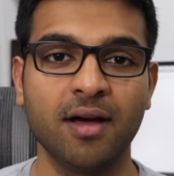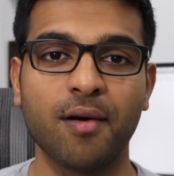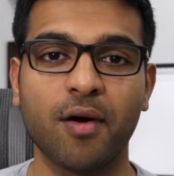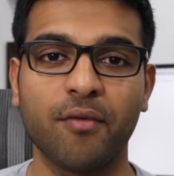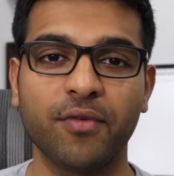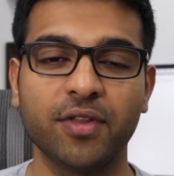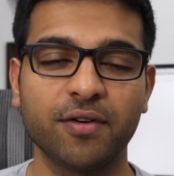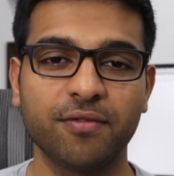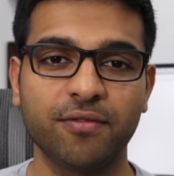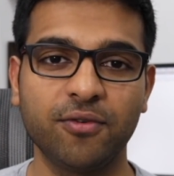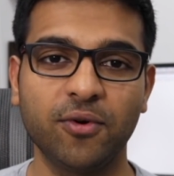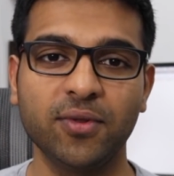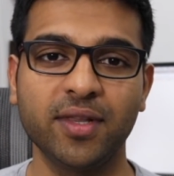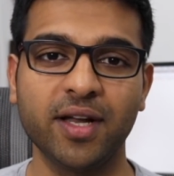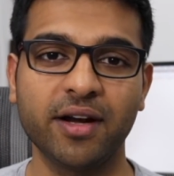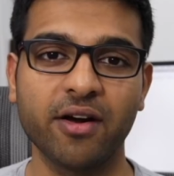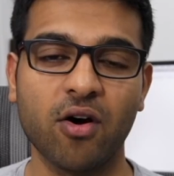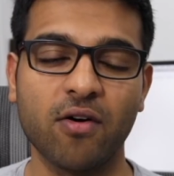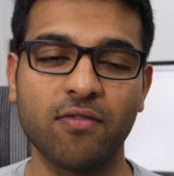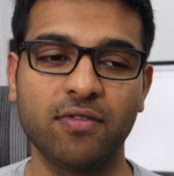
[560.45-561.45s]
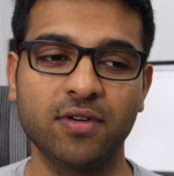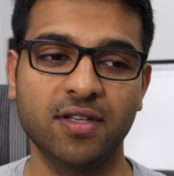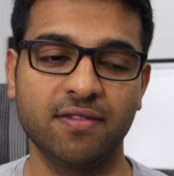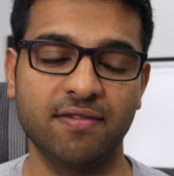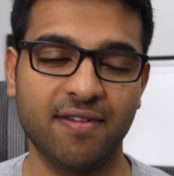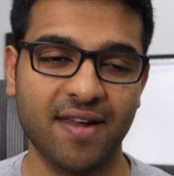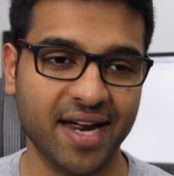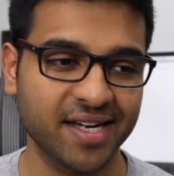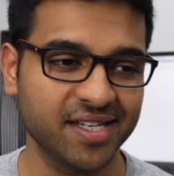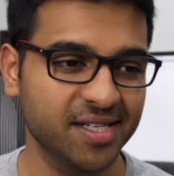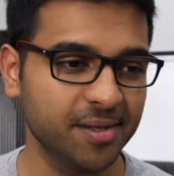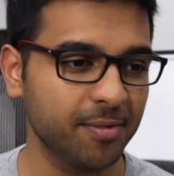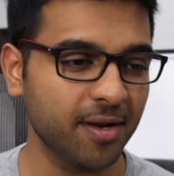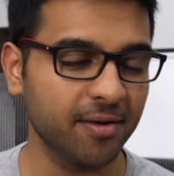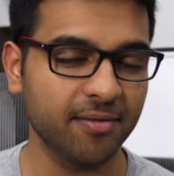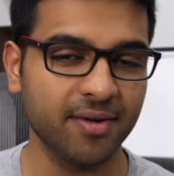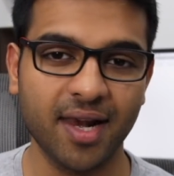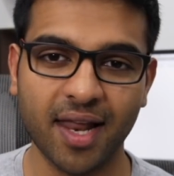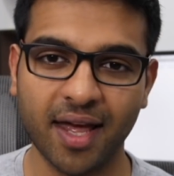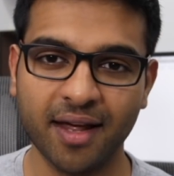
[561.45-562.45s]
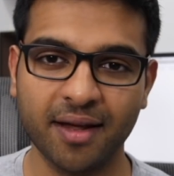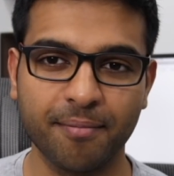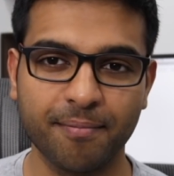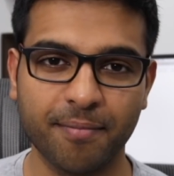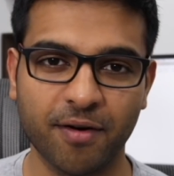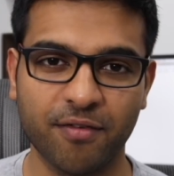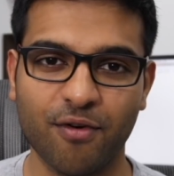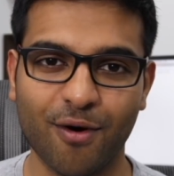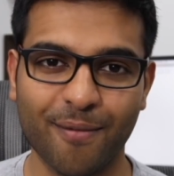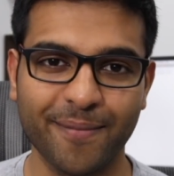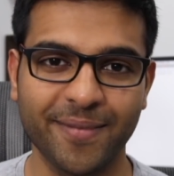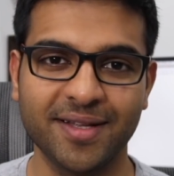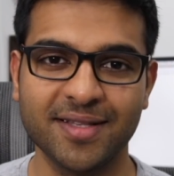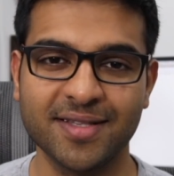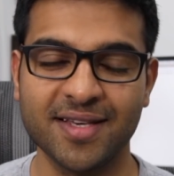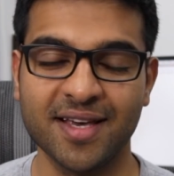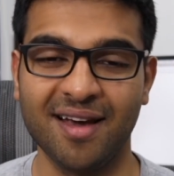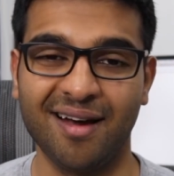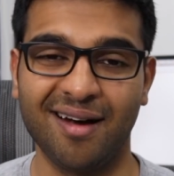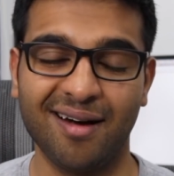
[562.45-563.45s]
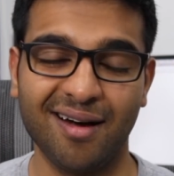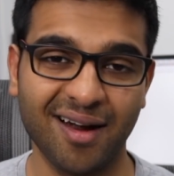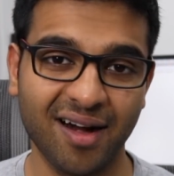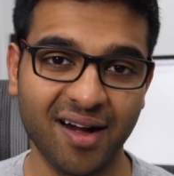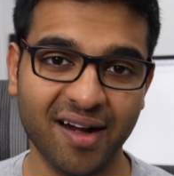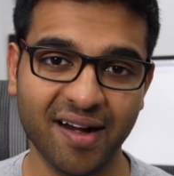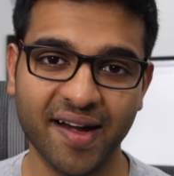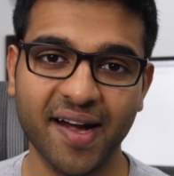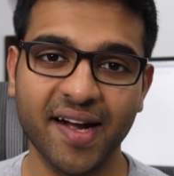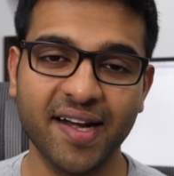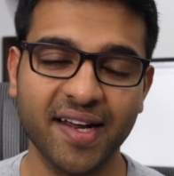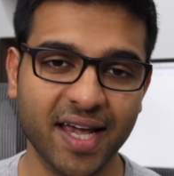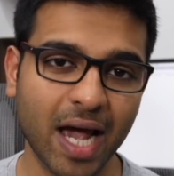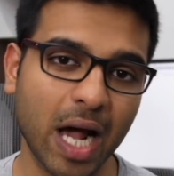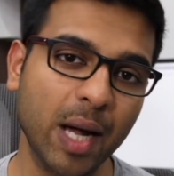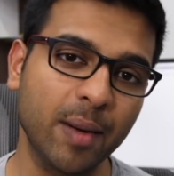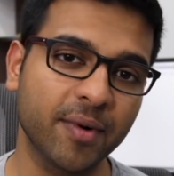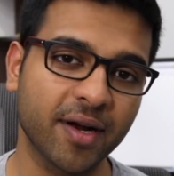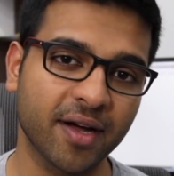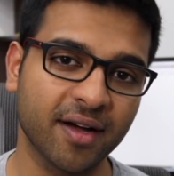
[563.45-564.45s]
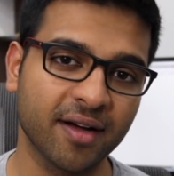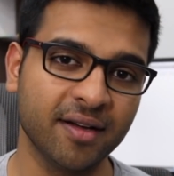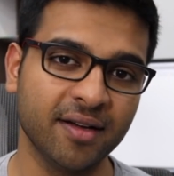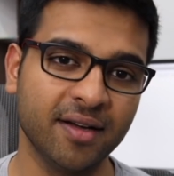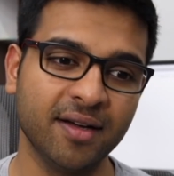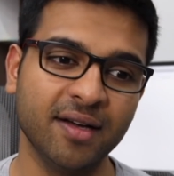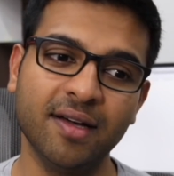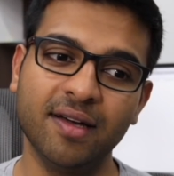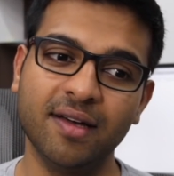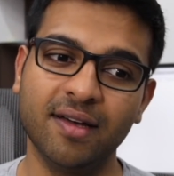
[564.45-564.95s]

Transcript: Now with a phone that offers a flagship level like performance, a great camera,